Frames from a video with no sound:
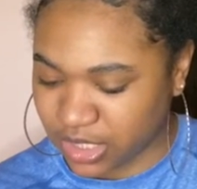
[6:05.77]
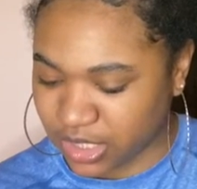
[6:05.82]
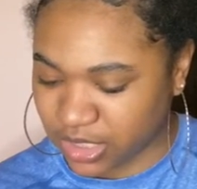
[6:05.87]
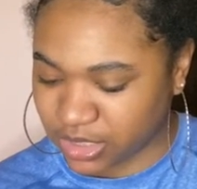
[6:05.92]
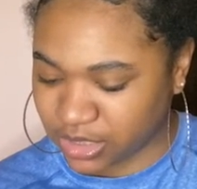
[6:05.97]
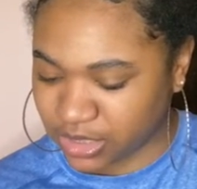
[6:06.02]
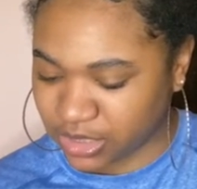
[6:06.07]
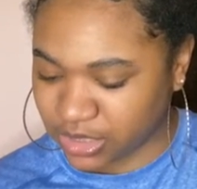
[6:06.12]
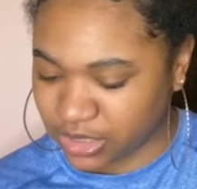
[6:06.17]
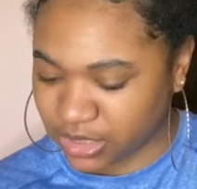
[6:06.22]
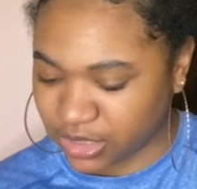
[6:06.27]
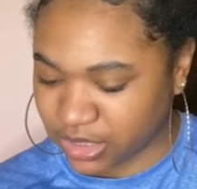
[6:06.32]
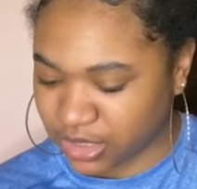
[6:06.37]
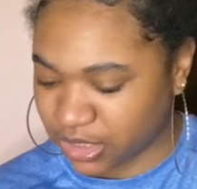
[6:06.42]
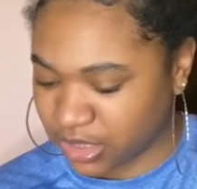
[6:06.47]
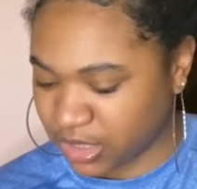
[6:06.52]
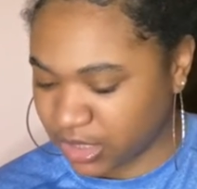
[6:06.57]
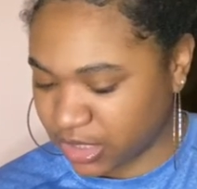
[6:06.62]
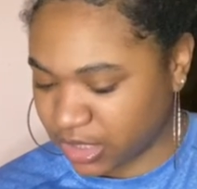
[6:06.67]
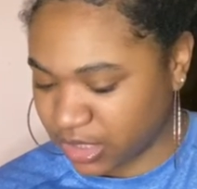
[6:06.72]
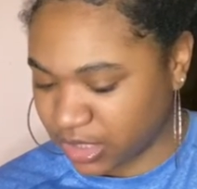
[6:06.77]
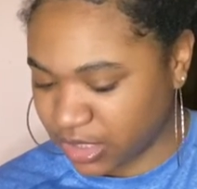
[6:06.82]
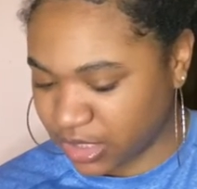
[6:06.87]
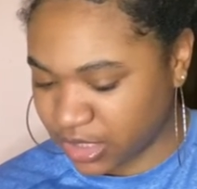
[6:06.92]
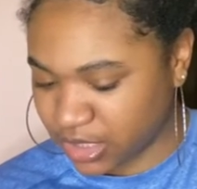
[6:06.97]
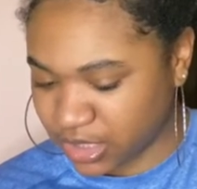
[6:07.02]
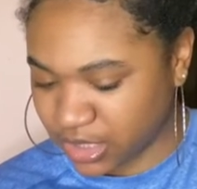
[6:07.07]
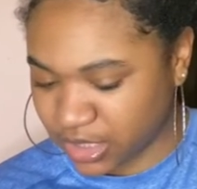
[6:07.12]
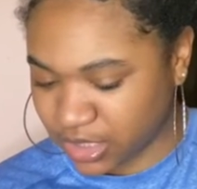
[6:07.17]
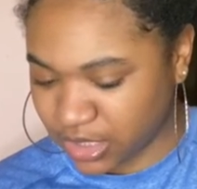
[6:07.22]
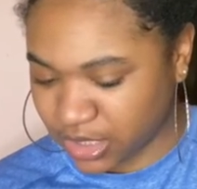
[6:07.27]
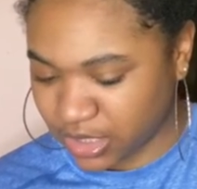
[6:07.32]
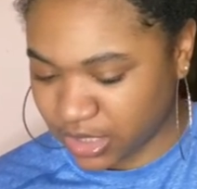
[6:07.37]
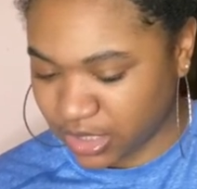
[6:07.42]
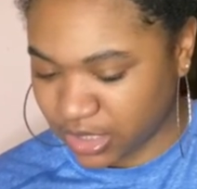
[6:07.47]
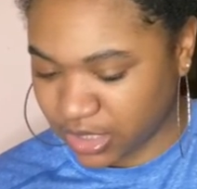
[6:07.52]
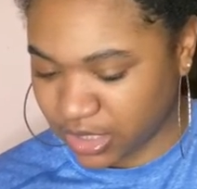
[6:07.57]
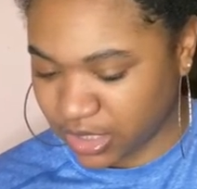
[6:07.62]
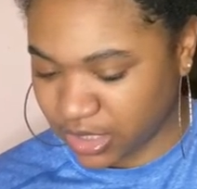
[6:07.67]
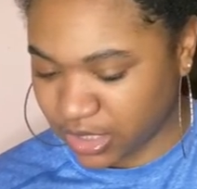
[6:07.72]

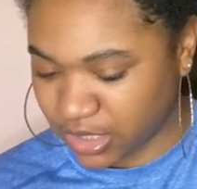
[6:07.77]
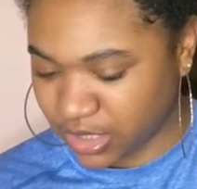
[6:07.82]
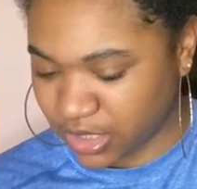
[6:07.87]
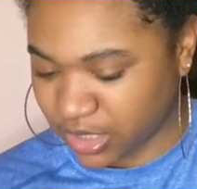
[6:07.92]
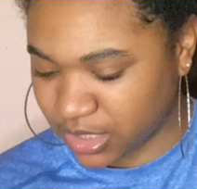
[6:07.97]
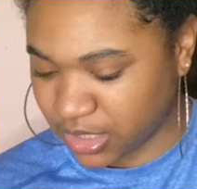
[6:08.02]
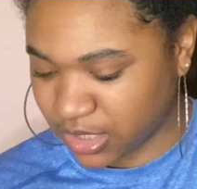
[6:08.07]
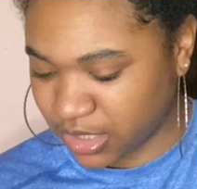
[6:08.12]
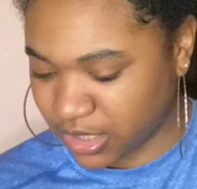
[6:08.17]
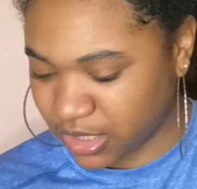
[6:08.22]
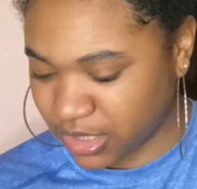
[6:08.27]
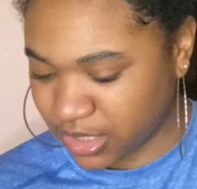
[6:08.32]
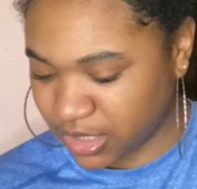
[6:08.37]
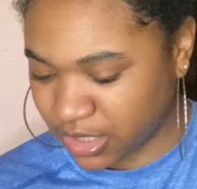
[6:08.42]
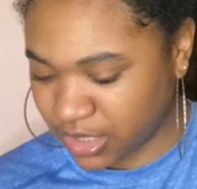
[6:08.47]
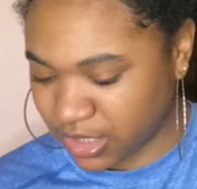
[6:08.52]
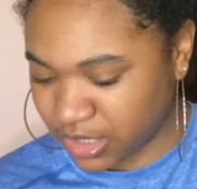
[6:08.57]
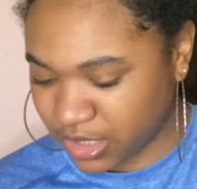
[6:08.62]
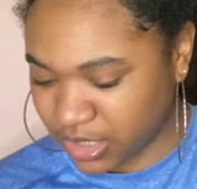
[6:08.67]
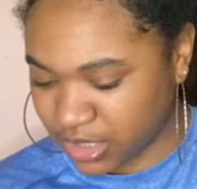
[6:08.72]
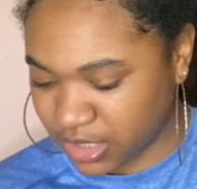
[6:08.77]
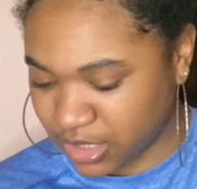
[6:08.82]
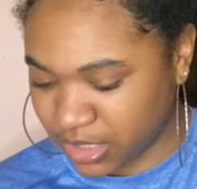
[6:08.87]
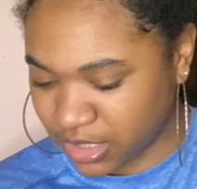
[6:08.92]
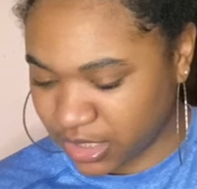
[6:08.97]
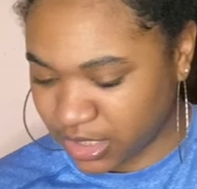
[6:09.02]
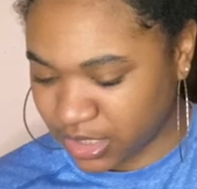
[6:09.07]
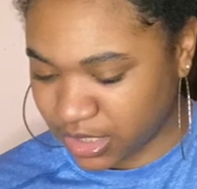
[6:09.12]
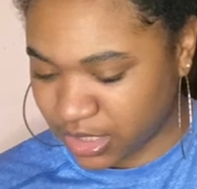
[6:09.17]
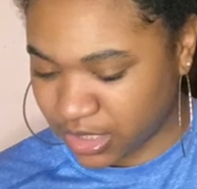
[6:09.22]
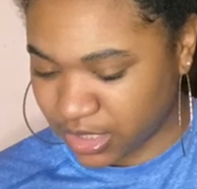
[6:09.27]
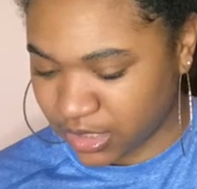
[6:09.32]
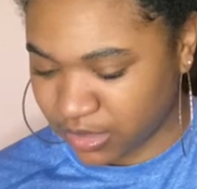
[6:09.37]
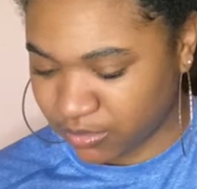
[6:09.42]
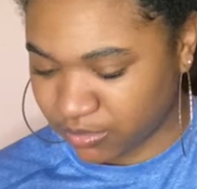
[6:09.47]
Nothing is said.